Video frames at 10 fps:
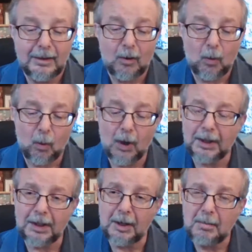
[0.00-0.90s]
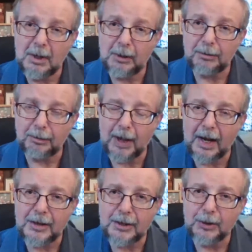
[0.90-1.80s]
What can mere
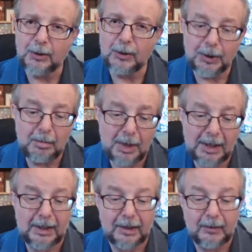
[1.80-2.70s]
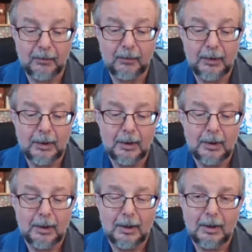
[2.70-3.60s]
flesh do to me?
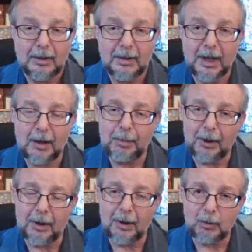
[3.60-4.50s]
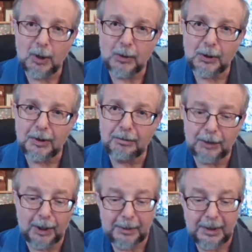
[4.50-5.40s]
Now, Paul wrote to the
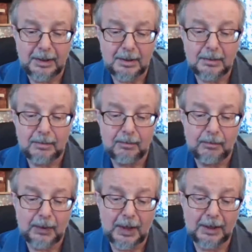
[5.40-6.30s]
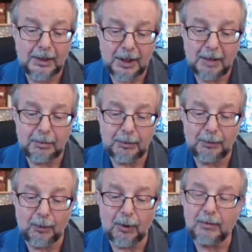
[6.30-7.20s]
Philippians, and in chapter
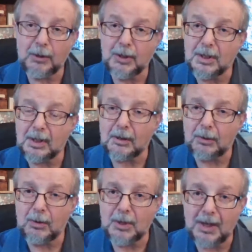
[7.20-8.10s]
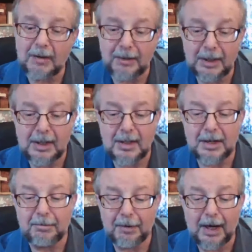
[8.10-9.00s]
4, verses 6 through 7, he
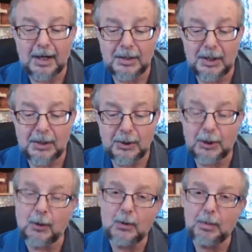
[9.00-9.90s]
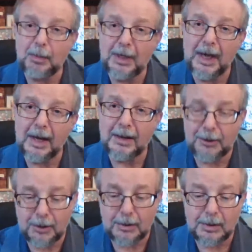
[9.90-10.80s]
advises, don't be
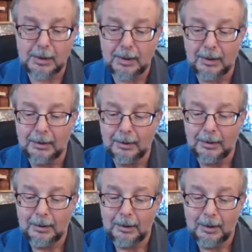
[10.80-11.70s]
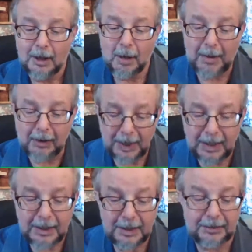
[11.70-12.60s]
anxious about
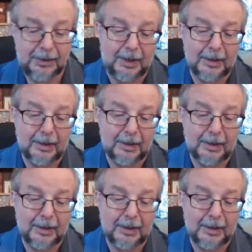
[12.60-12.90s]
anything.